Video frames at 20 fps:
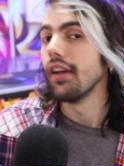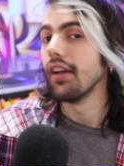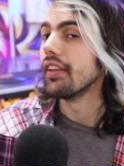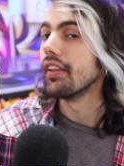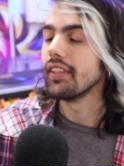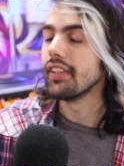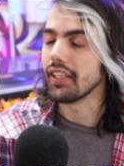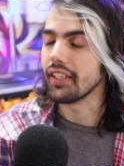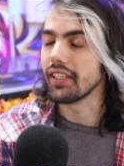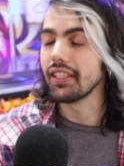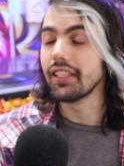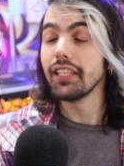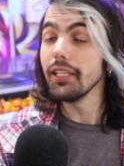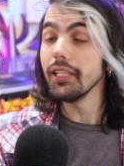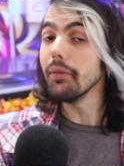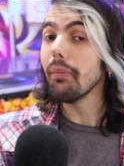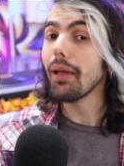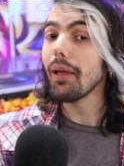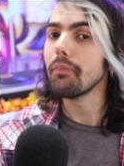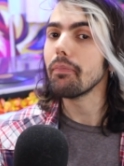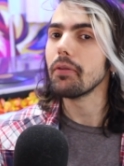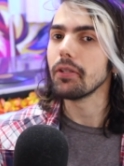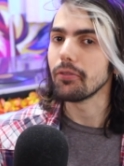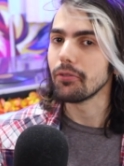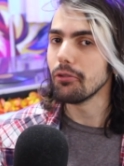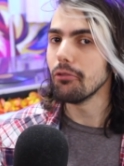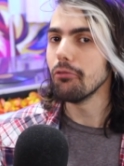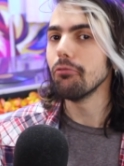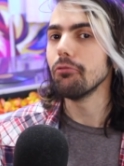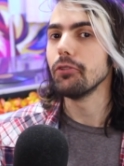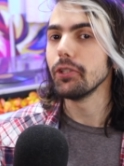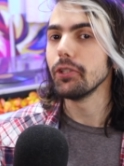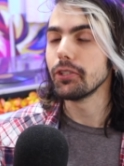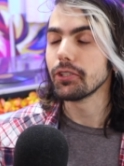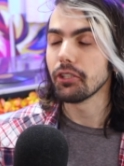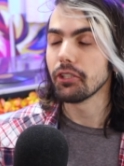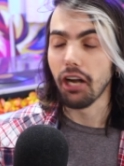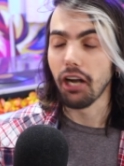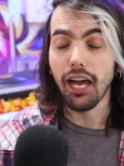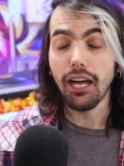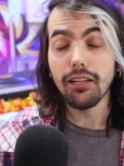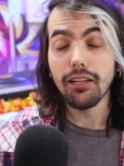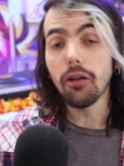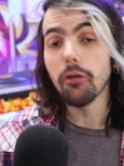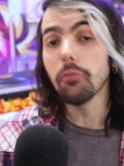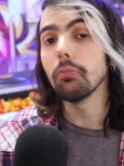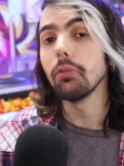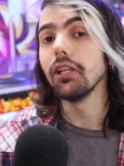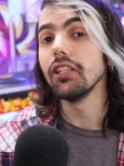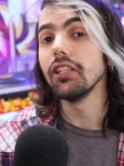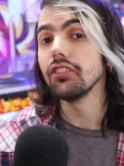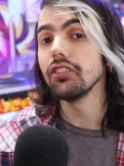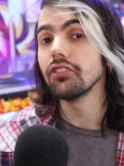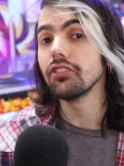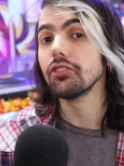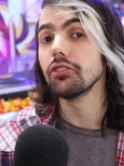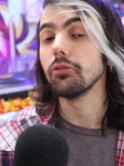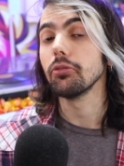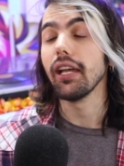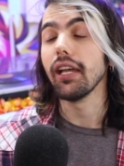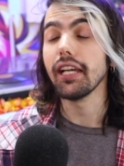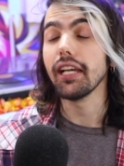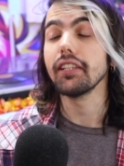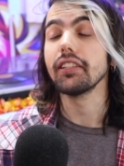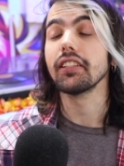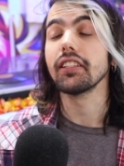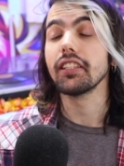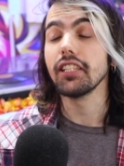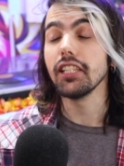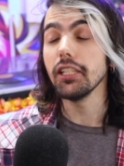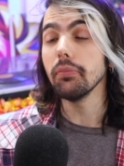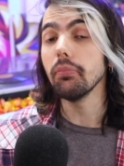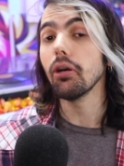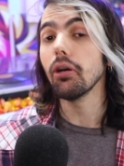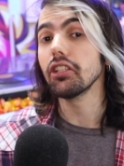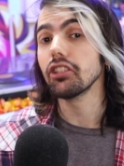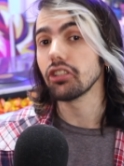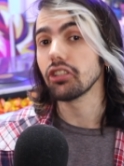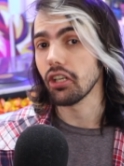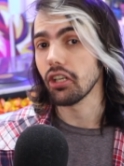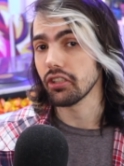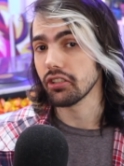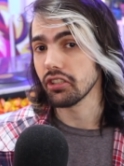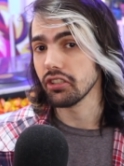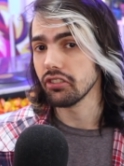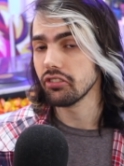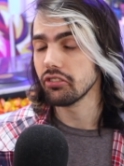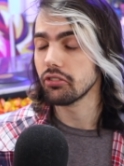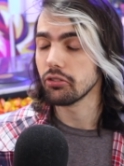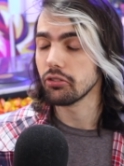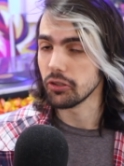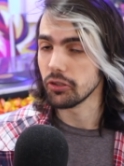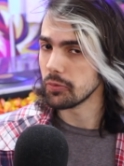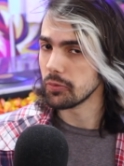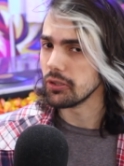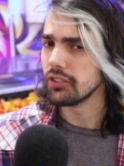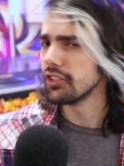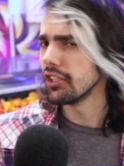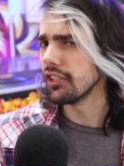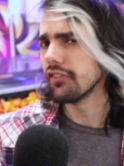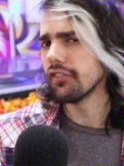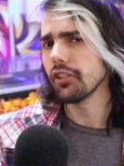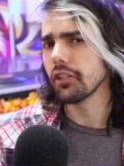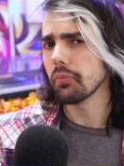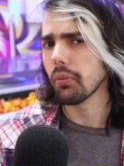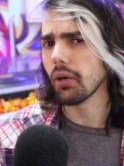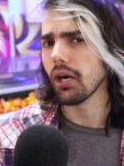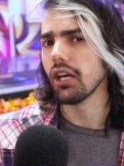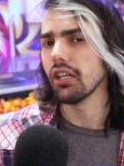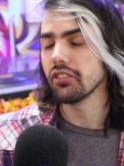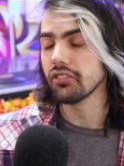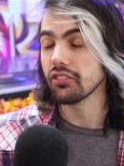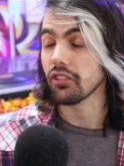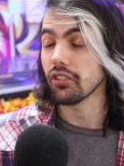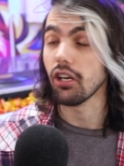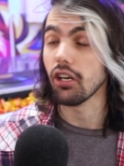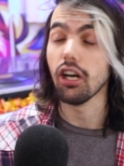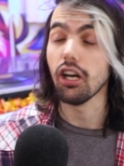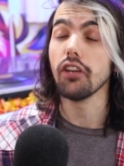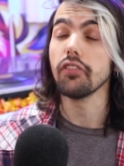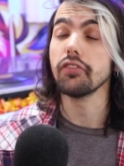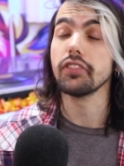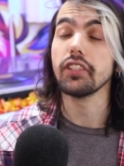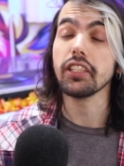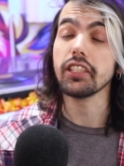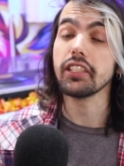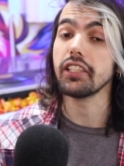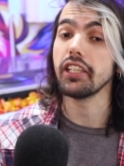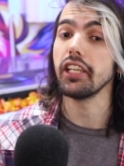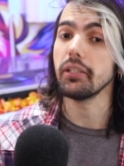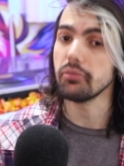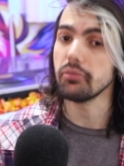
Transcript: The key mapping tool feature allows players to add keyboard shortcuts to specific parts of the game